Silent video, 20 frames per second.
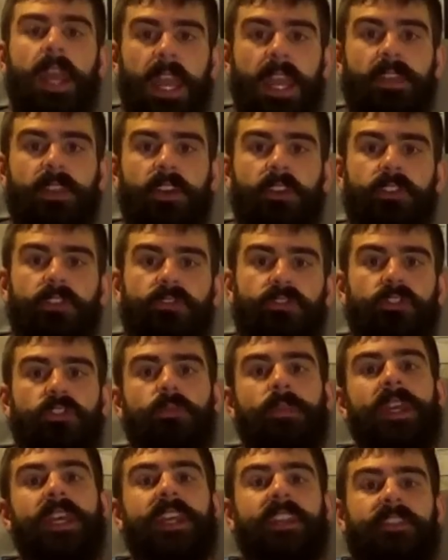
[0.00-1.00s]
Hey there
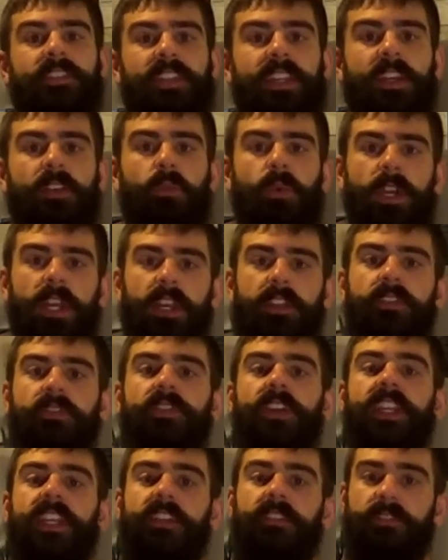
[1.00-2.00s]
YouTube, it's Nick with
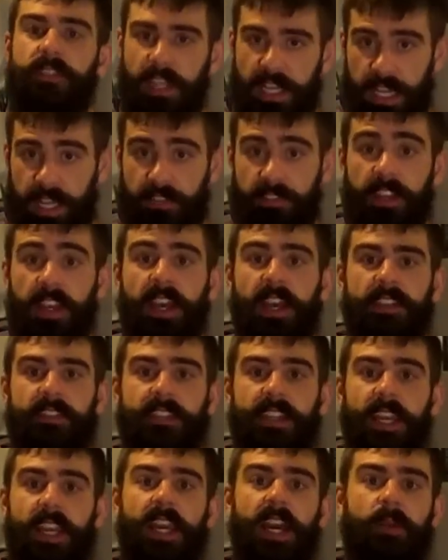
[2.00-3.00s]
Feeding Fitness.
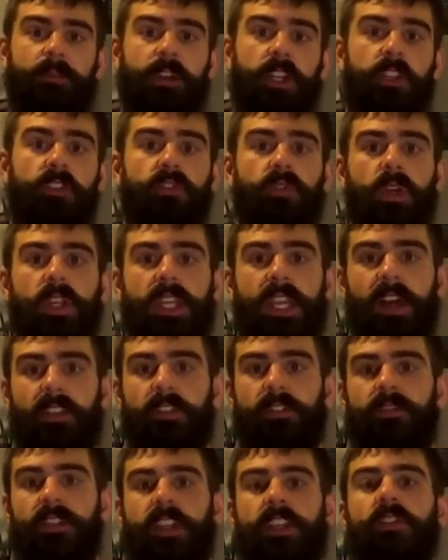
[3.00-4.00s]
Today I'm going to do
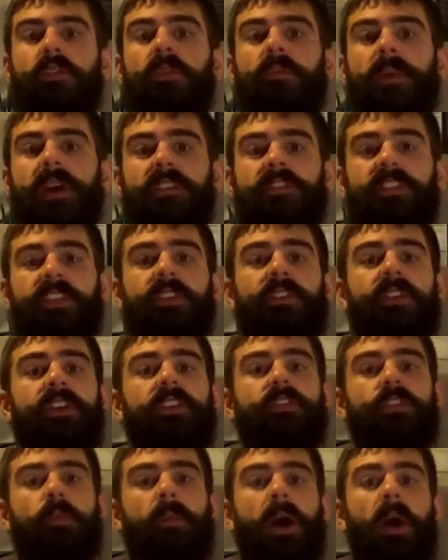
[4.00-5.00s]
another video in my
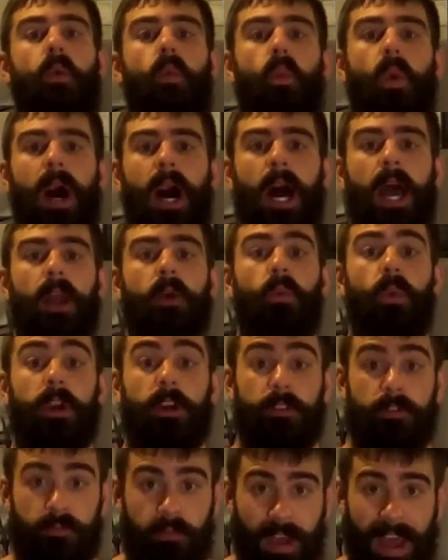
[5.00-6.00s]
series about why
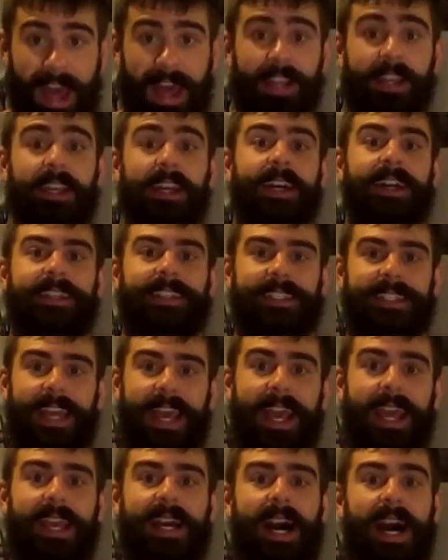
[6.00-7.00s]
we're fat.
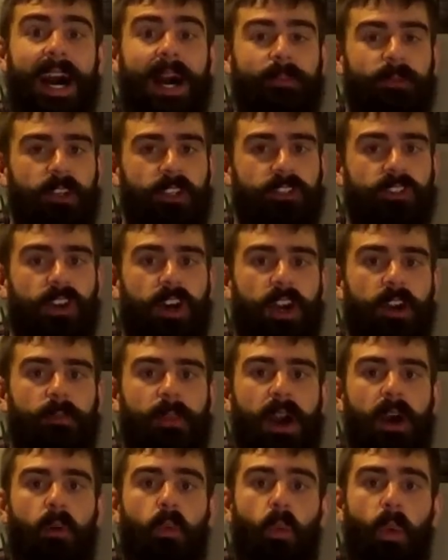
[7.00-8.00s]
Today I'm going to talk
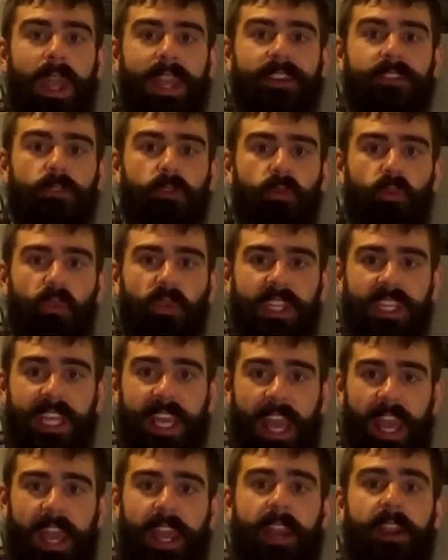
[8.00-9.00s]
about weight
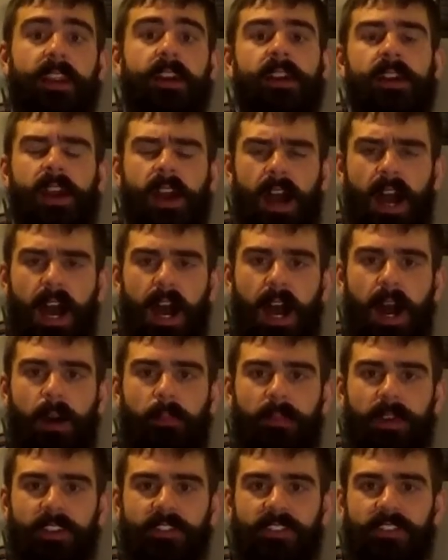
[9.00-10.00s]
regain,
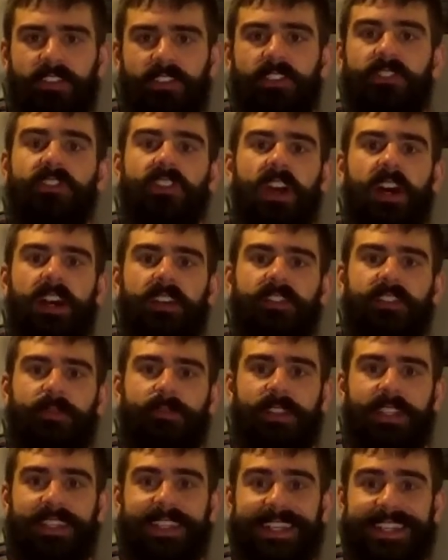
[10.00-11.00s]
because this is
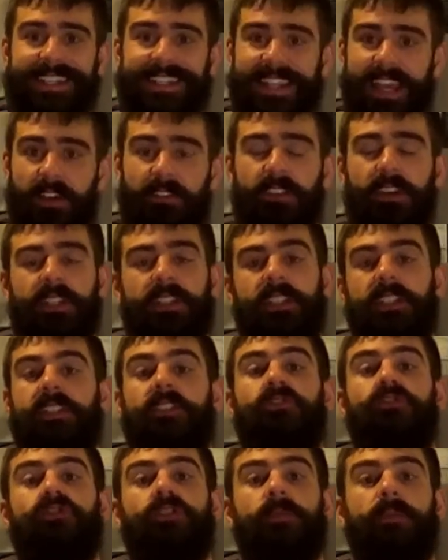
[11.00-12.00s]
something that definitely
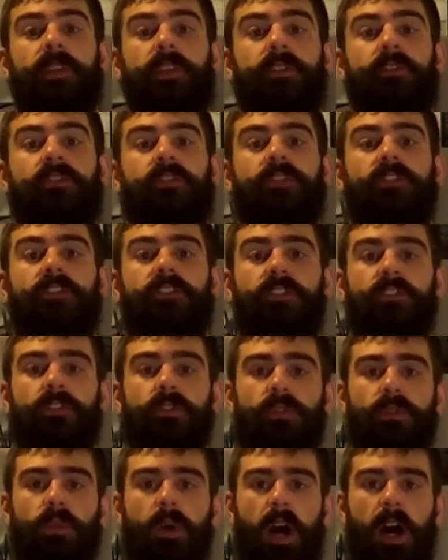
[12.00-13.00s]
contributes
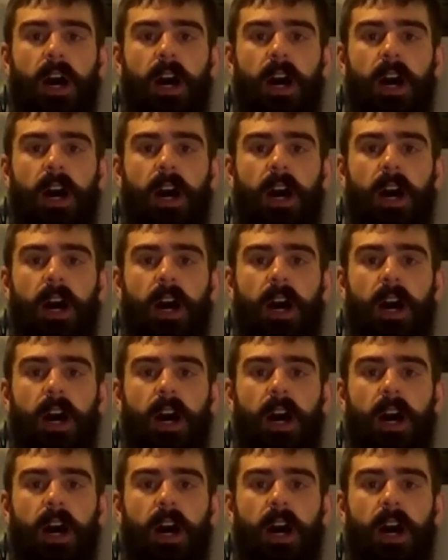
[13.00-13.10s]
to